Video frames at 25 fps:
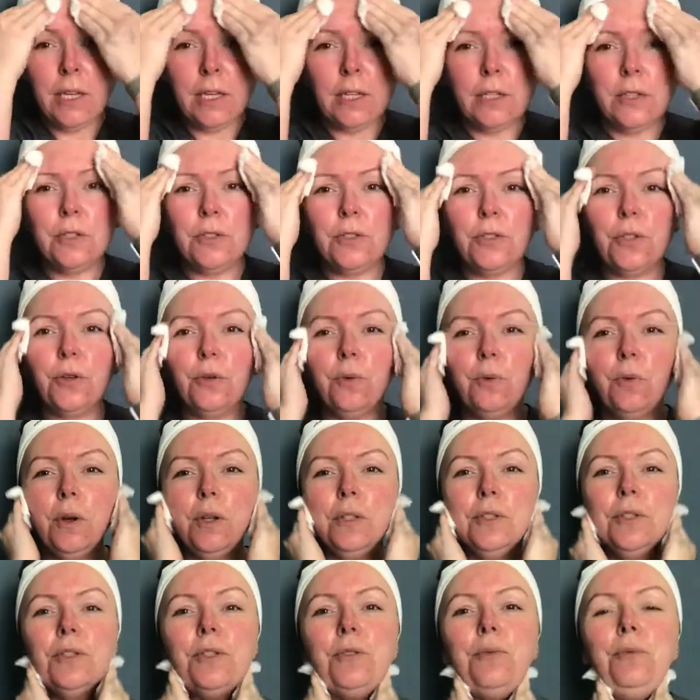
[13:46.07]
So
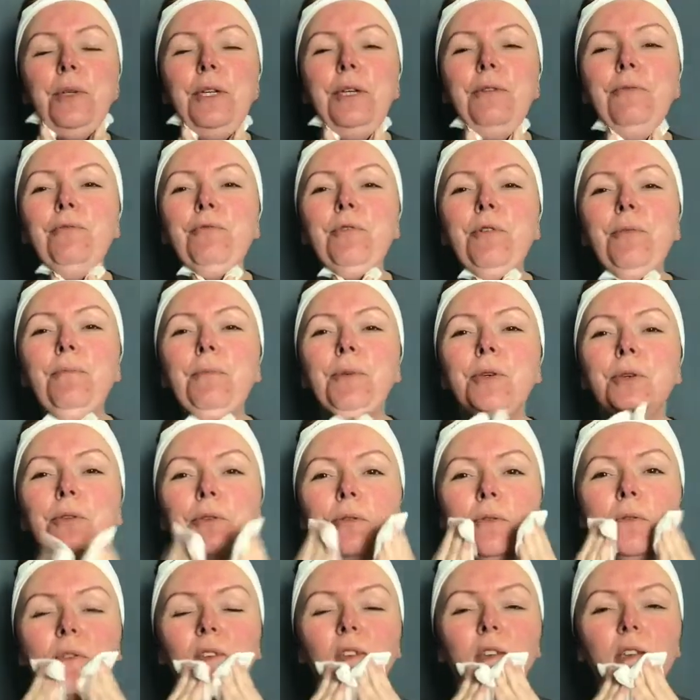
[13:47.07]
once we've
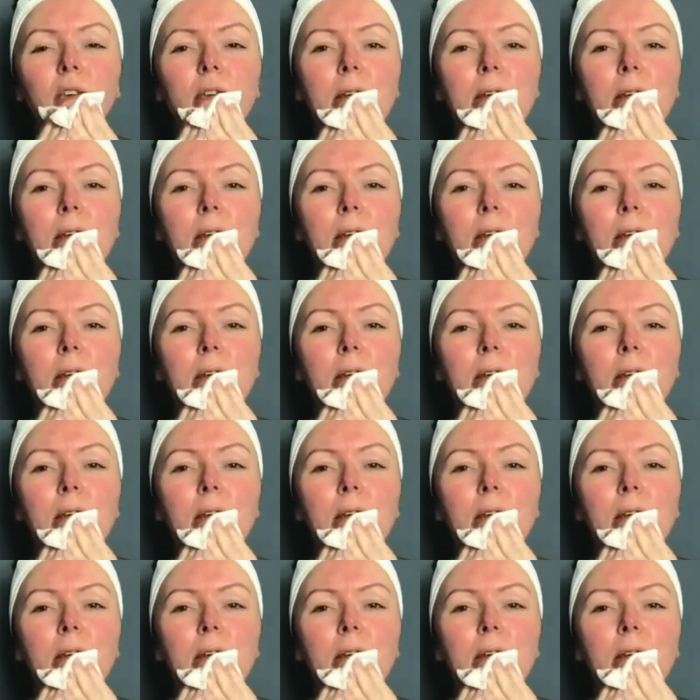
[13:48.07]
removed,